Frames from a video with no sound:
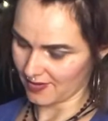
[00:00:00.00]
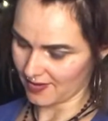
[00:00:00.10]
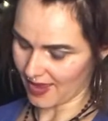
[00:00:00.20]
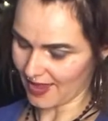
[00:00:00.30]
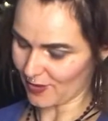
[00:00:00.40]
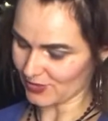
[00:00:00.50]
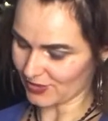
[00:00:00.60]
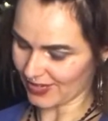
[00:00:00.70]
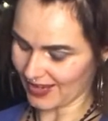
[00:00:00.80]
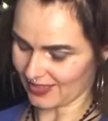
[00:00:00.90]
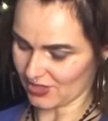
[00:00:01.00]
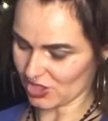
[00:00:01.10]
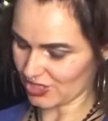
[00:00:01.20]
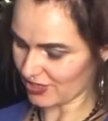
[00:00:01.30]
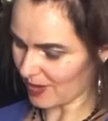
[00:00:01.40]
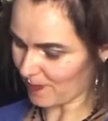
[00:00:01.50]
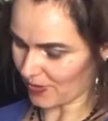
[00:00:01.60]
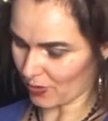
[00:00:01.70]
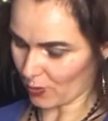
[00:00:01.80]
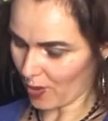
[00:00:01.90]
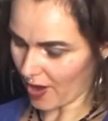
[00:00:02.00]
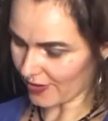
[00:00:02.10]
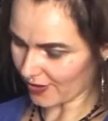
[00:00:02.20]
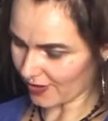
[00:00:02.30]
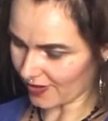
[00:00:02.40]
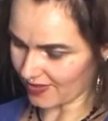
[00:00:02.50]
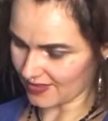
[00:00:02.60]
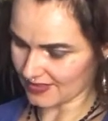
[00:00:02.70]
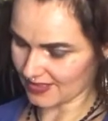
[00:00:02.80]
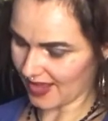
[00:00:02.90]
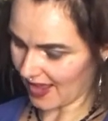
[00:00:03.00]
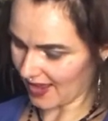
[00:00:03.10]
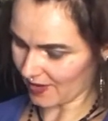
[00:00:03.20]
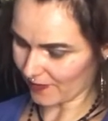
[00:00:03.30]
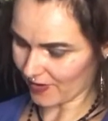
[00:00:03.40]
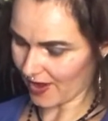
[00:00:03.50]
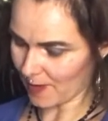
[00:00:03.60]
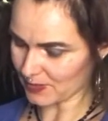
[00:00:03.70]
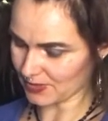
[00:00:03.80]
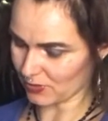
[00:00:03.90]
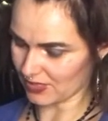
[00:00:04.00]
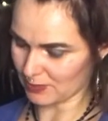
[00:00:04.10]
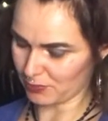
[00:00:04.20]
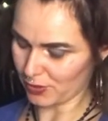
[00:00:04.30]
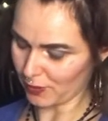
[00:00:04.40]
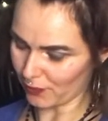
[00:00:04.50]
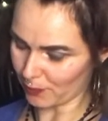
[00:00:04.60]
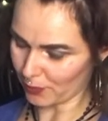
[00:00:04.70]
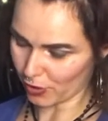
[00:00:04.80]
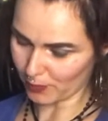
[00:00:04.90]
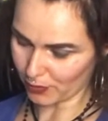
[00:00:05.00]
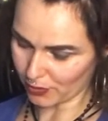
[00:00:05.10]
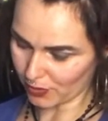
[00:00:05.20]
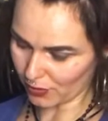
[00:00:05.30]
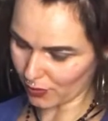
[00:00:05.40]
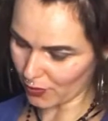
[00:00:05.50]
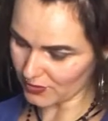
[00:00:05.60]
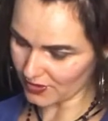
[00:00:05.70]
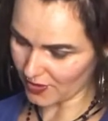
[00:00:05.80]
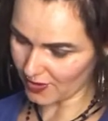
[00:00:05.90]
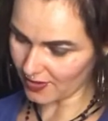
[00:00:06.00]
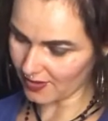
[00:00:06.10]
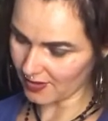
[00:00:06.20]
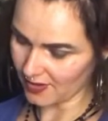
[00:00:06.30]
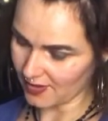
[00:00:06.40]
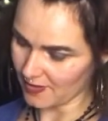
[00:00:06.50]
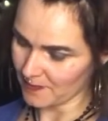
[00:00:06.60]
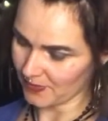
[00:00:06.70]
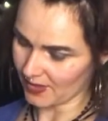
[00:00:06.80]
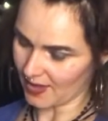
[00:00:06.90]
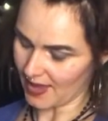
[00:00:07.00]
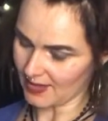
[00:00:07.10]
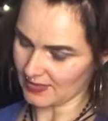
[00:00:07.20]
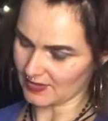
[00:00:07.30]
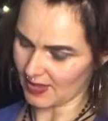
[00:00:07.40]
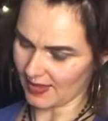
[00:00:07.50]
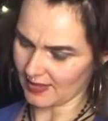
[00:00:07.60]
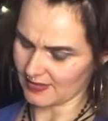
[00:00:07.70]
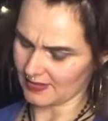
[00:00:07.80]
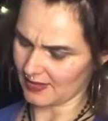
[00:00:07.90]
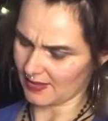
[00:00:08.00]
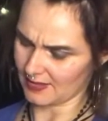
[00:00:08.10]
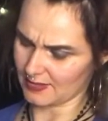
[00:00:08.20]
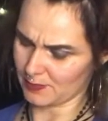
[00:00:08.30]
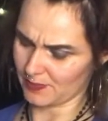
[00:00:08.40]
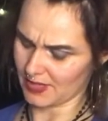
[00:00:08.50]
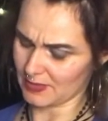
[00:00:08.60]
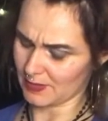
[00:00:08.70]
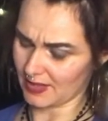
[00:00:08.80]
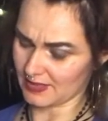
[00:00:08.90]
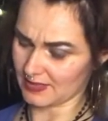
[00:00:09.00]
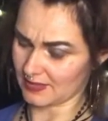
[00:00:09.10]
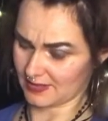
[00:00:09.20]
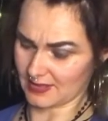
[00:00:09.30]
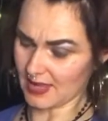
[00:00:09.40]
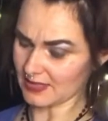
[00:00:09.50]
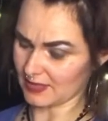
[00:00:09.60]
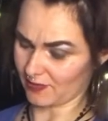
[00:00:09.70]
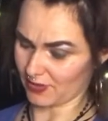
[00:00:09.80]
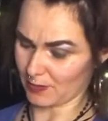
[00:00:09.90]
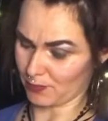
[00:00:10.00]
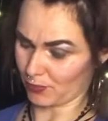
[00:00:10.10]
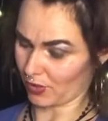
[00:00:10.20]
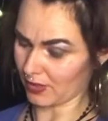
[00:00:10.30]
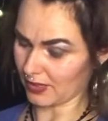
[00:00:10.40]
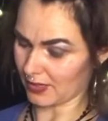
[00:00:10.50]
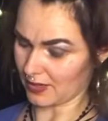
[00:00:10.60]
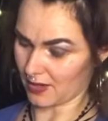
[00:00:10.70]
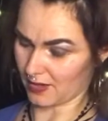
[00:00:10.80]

And I was looking at the ship and the water, and this King of Cups with his beautiful purple clothes on, and his extensively brilliant